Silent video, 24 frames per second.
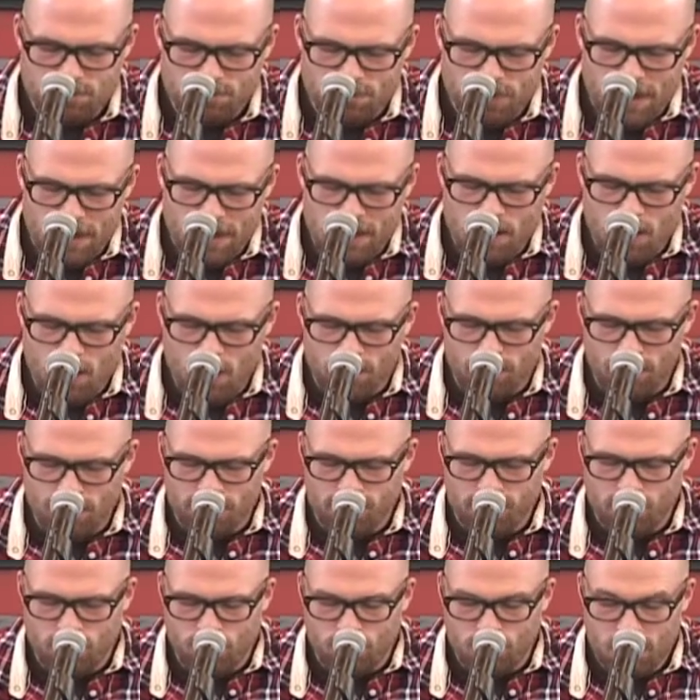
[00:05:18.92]
bent over a
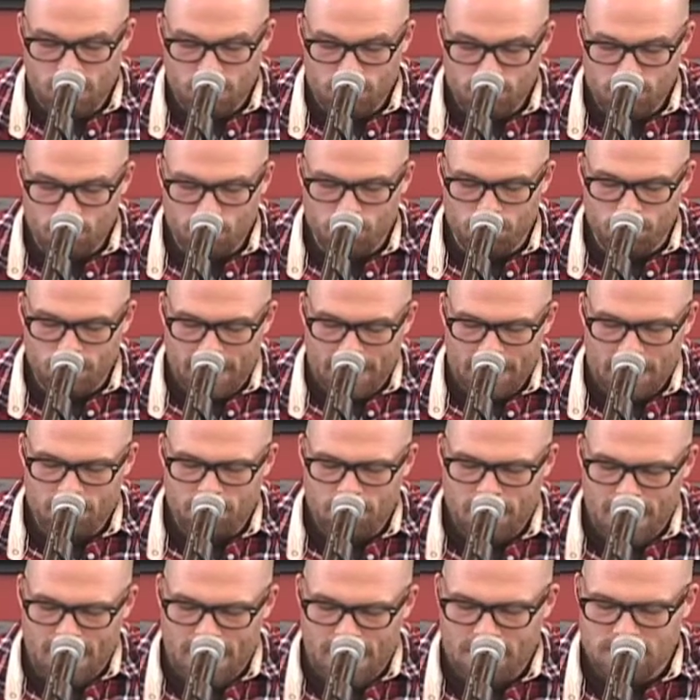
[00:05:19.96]
formidable blank
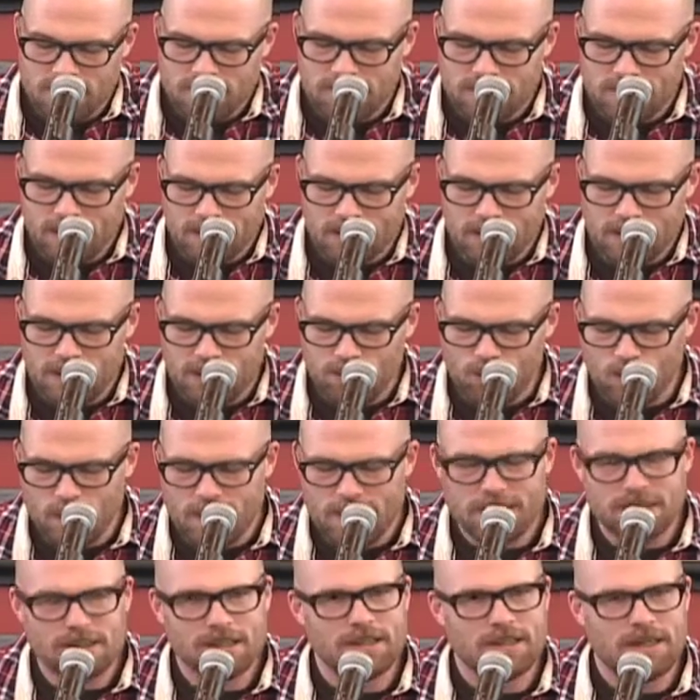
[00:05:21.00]
page, suddenly
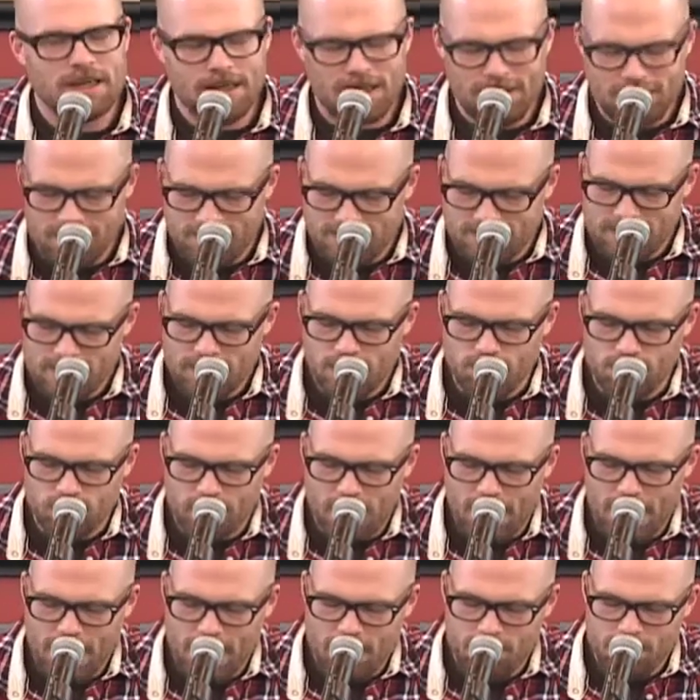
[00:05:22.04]
whisked into the
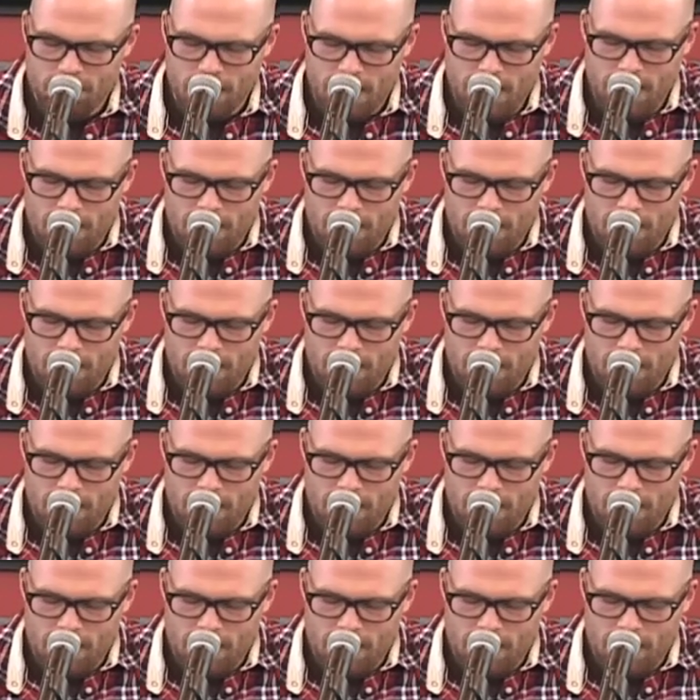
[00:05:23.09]
sublime